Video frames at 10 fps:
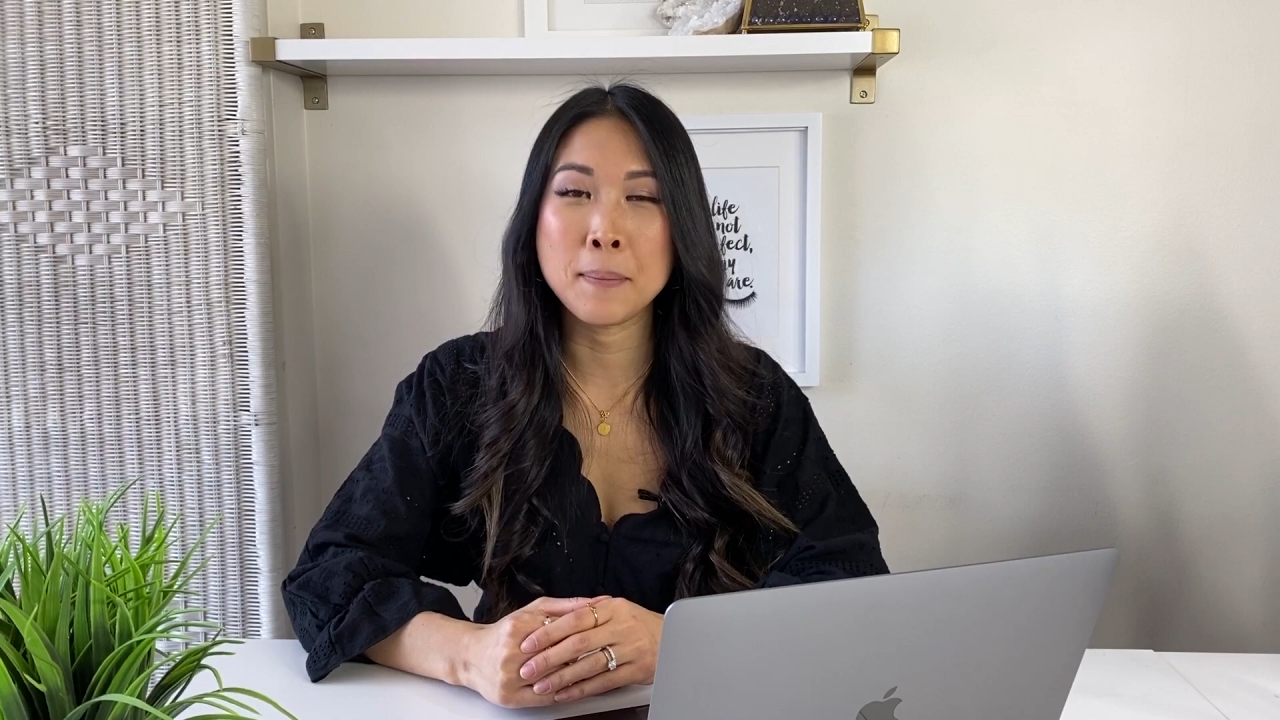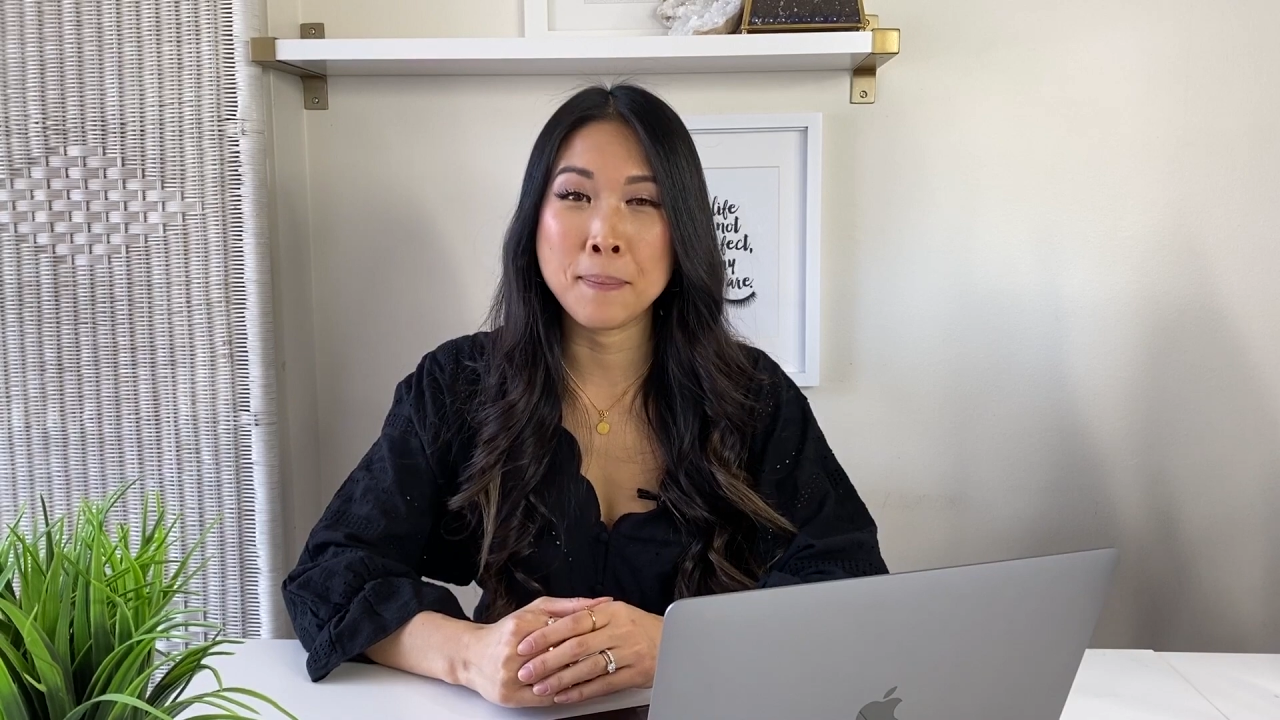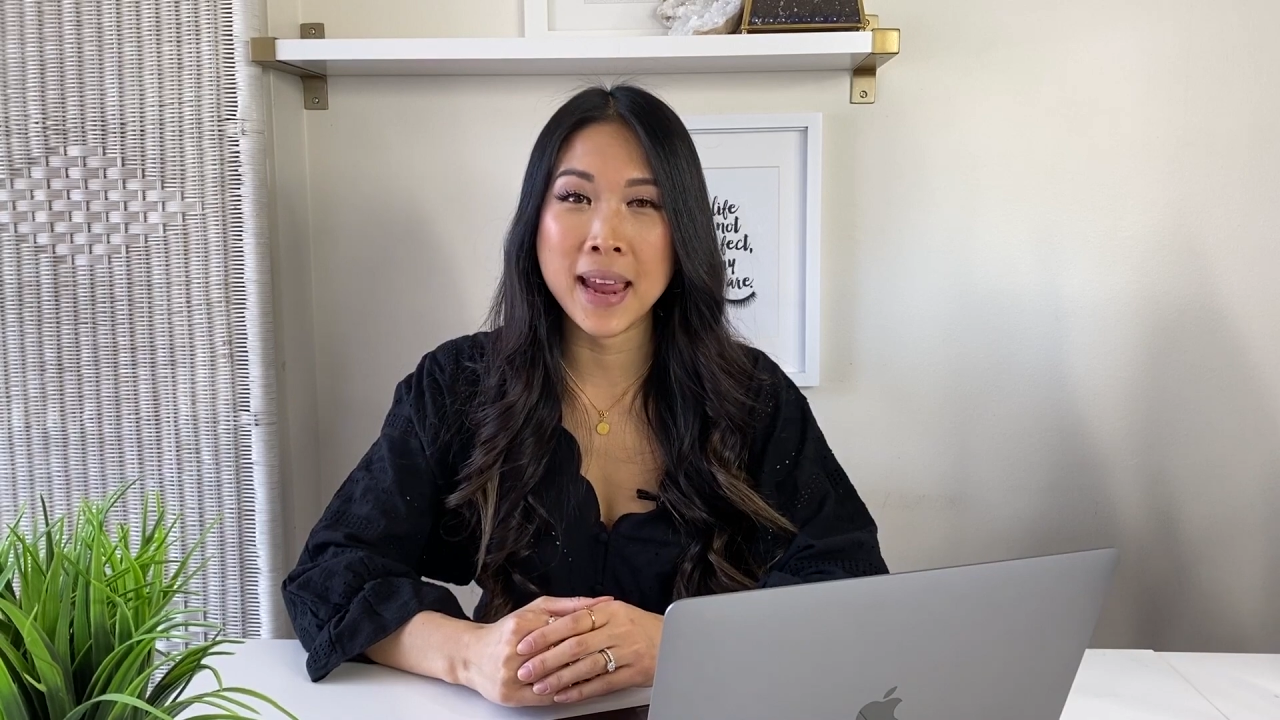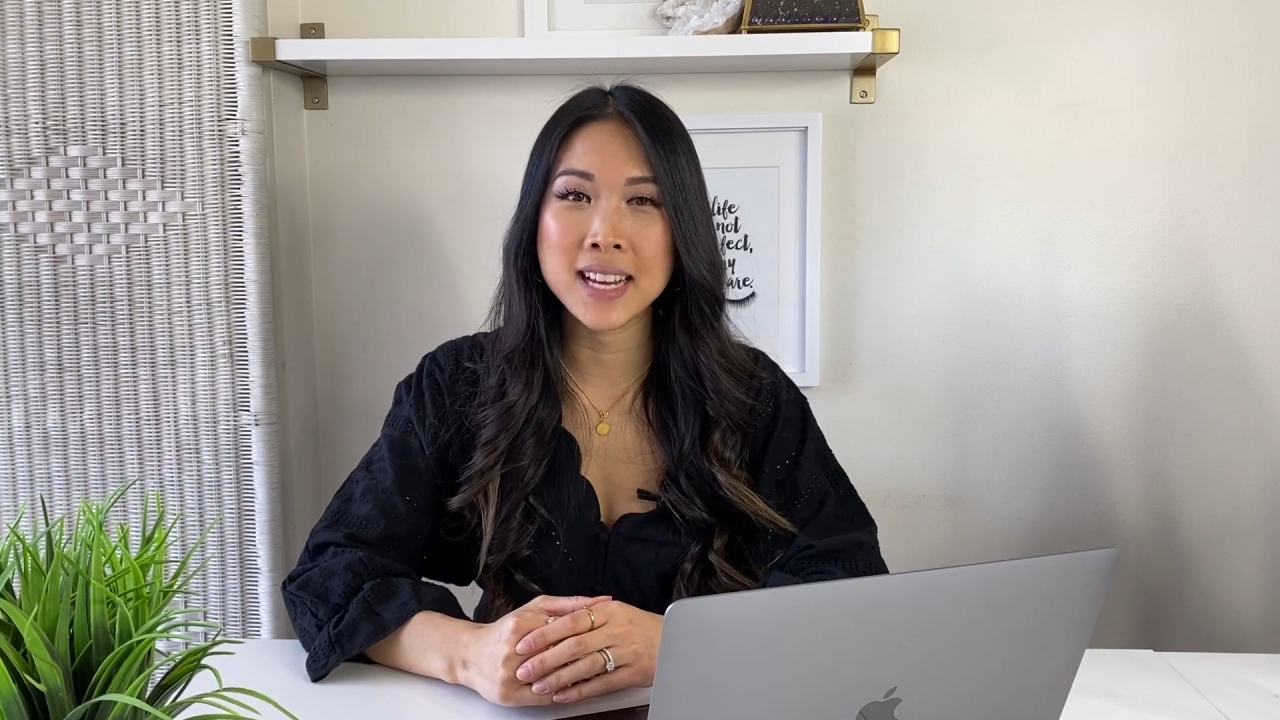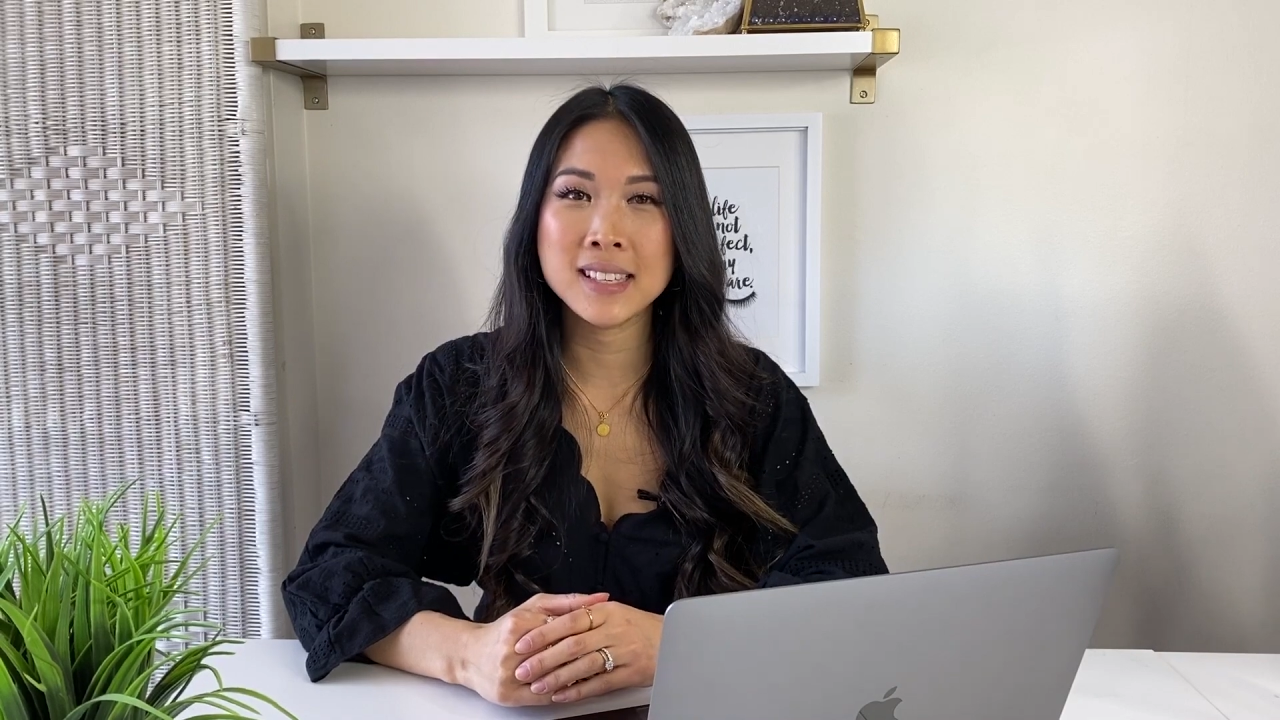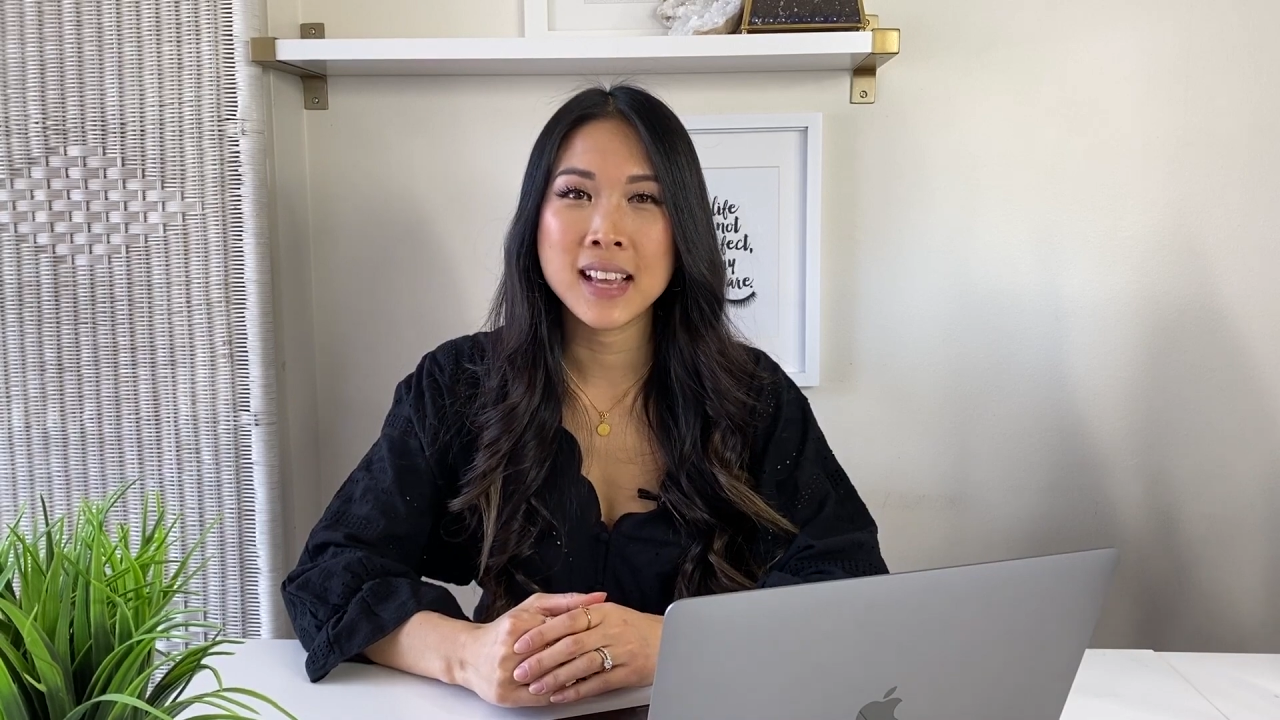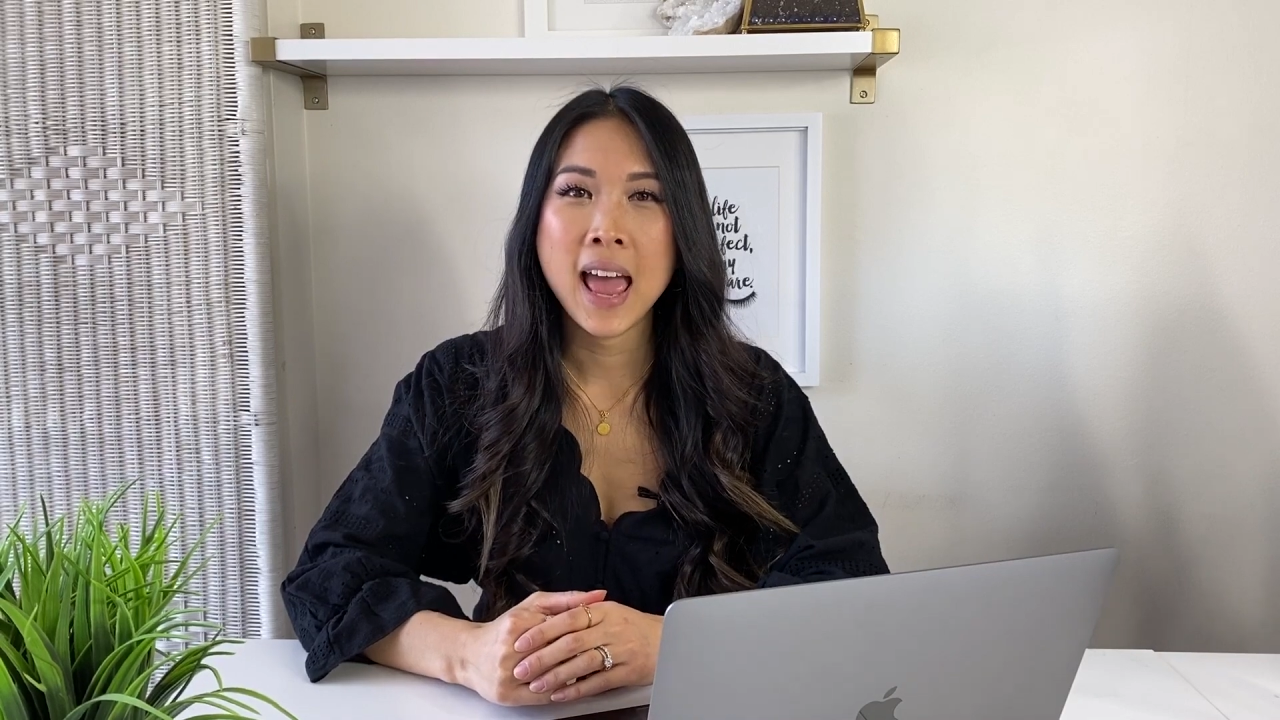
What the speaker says: base